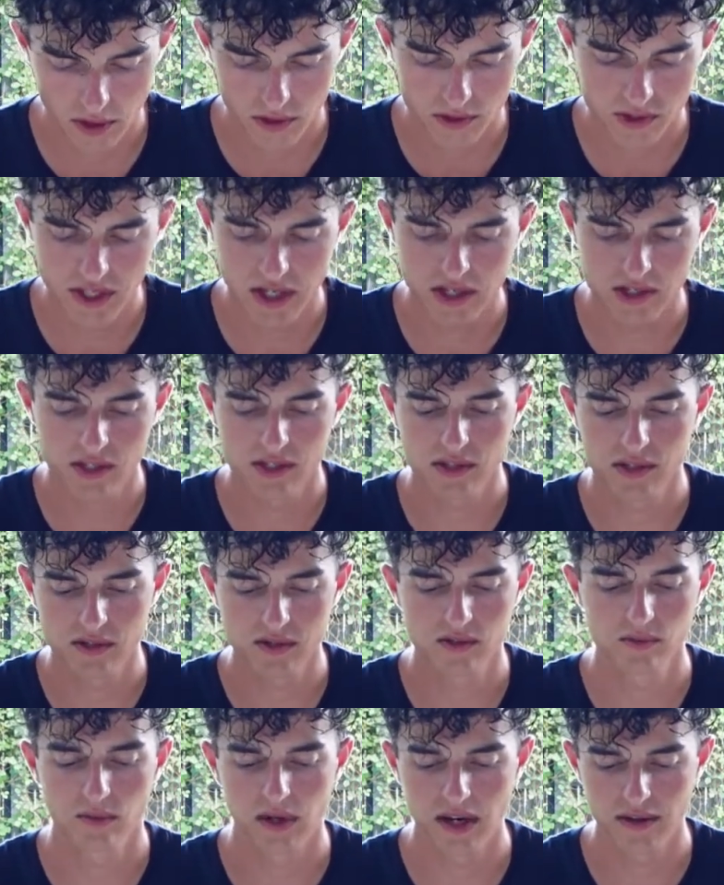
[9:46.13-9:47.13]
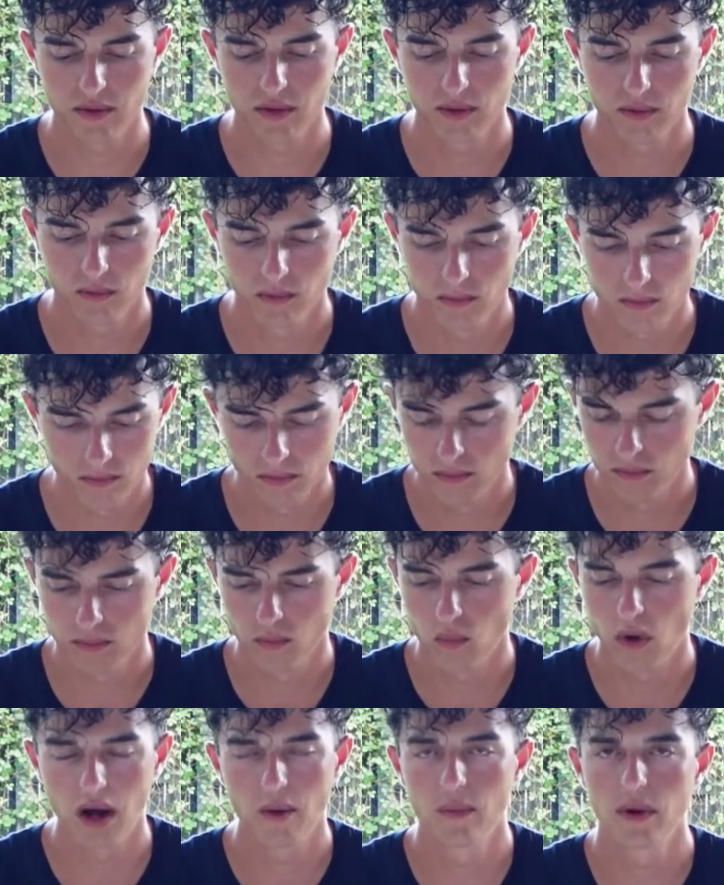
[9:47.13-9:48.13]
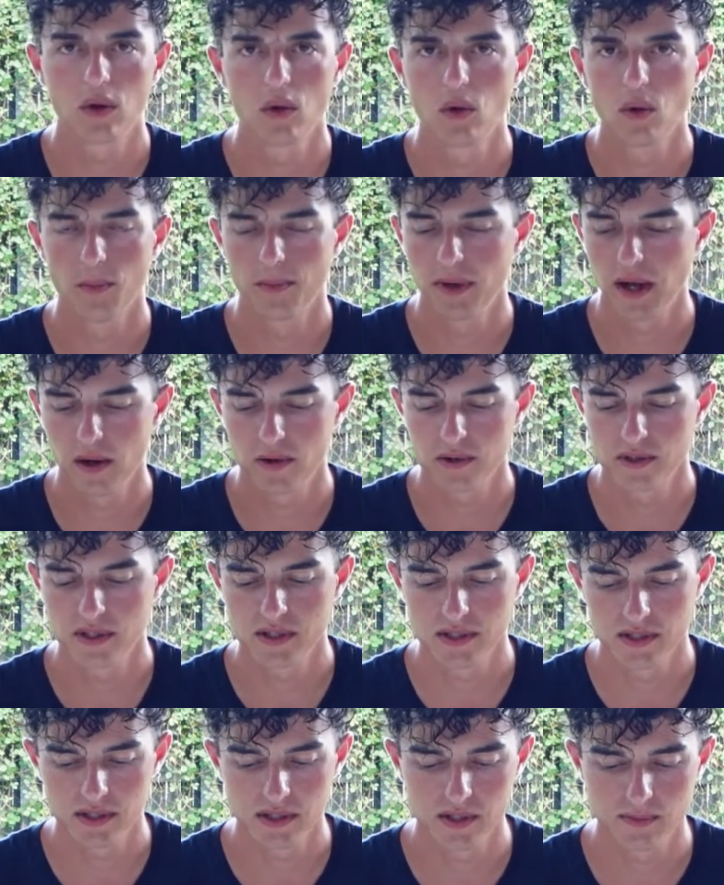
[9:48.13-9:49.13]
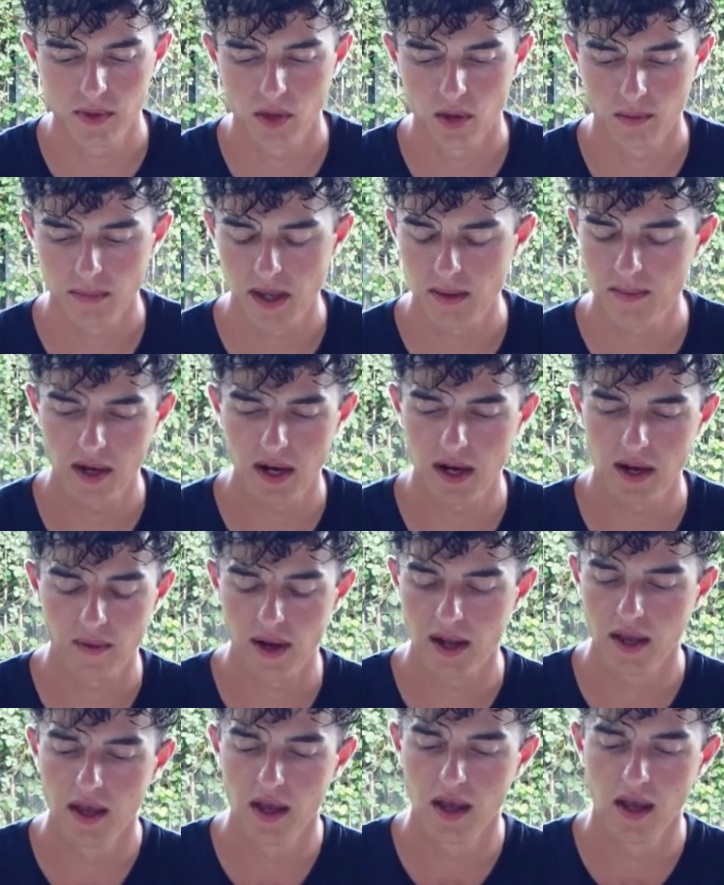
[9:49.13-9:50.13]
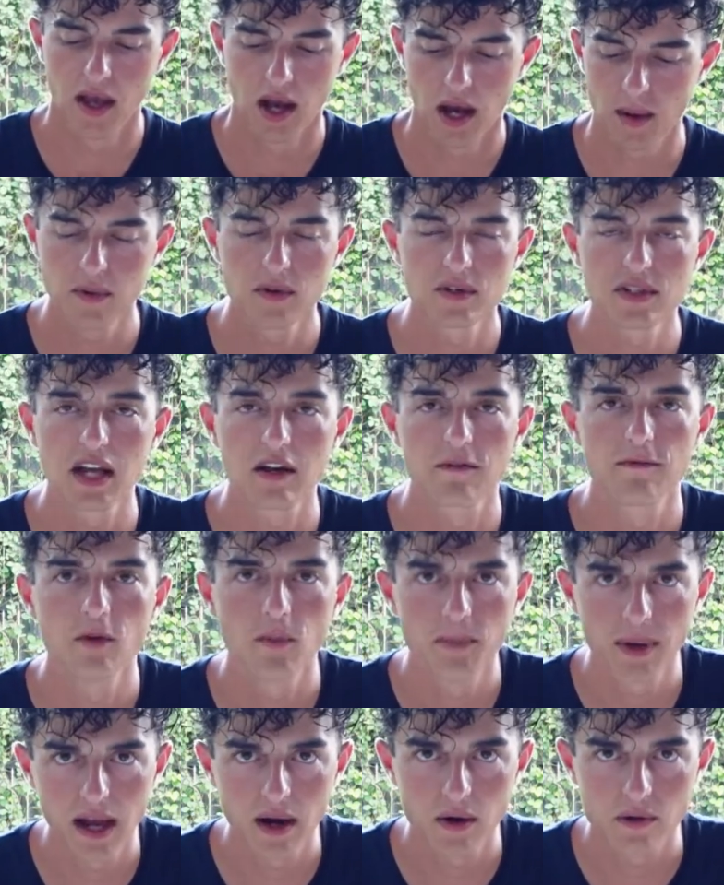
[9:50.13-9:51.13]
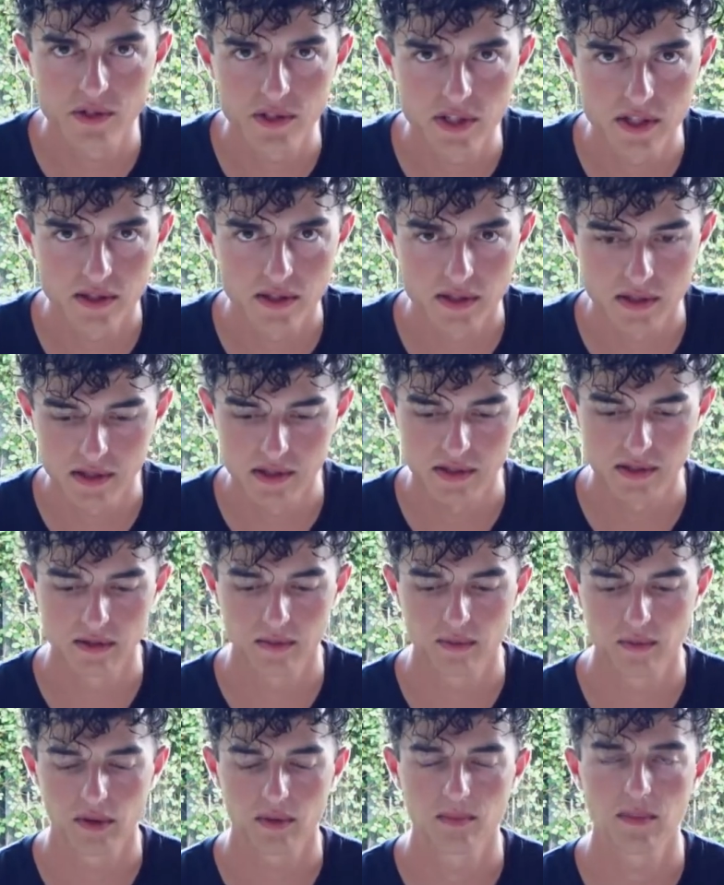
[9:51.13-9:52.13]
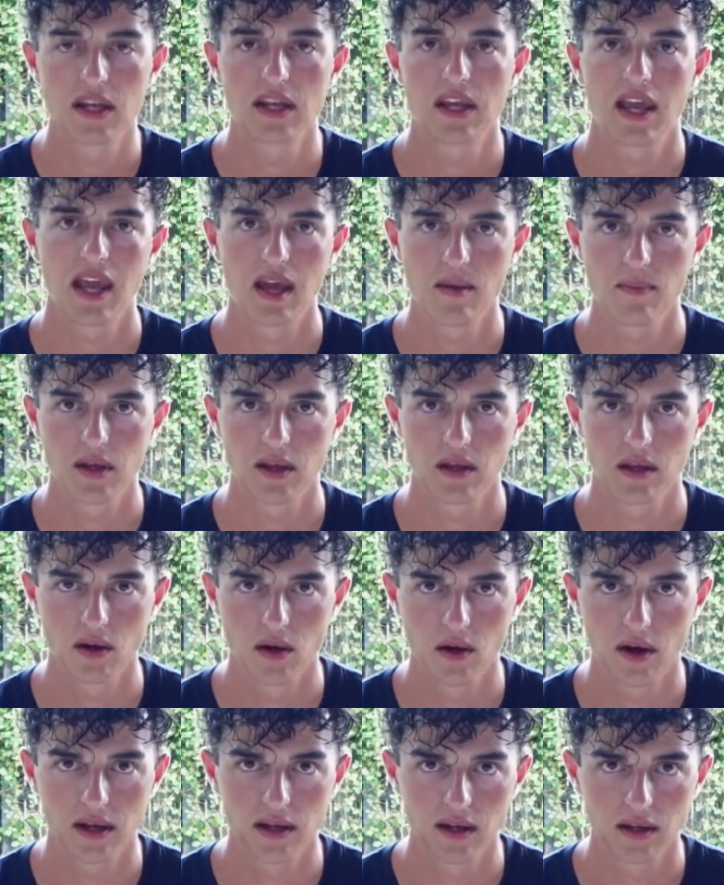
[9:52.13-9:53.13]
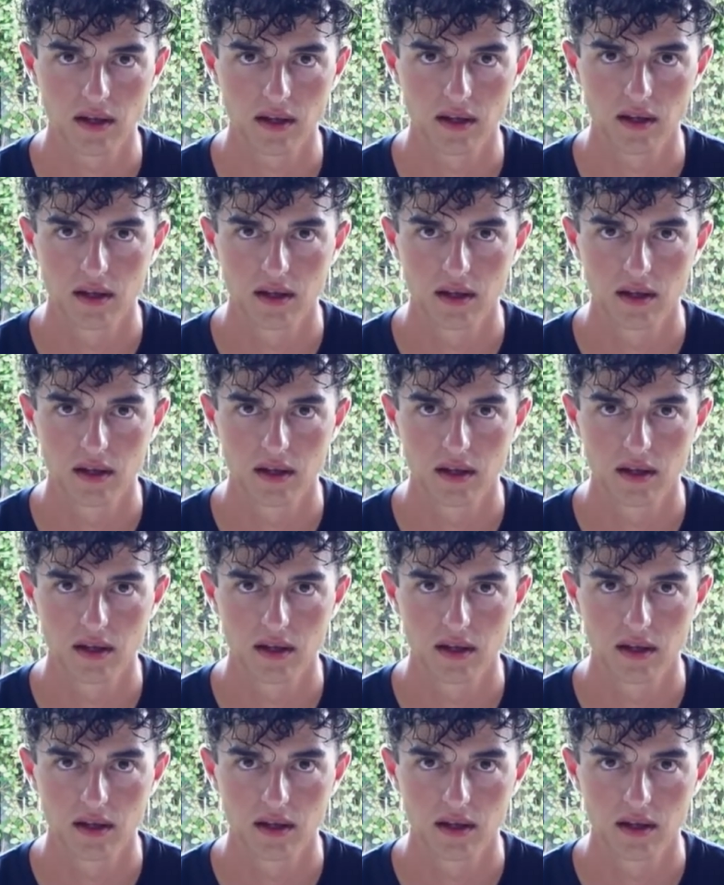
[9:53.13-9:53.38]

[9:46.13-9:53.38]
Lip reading: set of scissors, whatever. Why we call them pair of scissors is beyond me. But anyway, I'm not going to take a full pair of scissors with me camping and hiking.